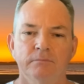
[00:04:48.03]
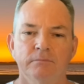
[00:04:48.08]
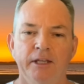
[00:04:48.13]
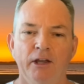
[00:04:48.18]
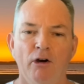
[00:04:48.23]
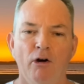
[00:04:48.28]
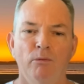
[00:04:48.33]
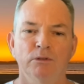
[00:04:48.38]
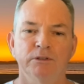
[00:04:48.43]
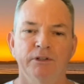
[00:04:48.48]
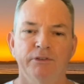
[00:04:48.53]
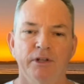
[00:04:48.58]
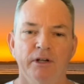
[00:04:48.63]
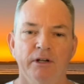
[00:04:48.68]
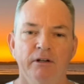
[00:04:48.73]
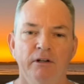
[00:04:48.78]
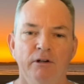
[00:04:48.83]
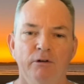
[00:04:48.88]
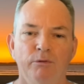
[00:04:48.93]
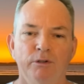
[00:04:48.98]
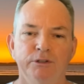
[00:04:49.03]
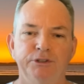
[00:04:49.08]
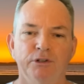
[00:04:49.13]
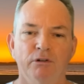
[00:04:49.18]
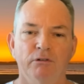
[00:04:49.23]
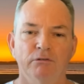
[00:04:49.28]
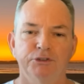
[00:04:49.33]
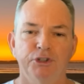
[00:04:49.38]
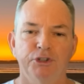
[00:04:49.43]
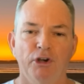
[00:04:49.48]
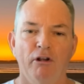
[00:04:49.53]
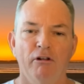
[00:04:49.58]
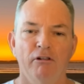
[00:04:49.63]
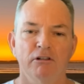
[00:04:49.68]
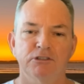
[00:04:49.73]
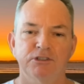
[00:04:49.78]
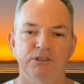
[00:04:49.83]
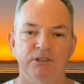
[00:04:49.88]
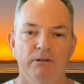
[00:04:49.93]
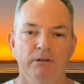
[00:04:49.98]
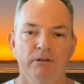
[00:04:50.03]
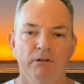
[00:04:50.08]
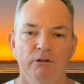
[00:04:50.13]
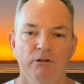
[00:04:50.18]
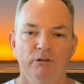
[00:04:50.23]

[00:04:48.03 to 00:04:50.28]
Now, I wasn't the original journalist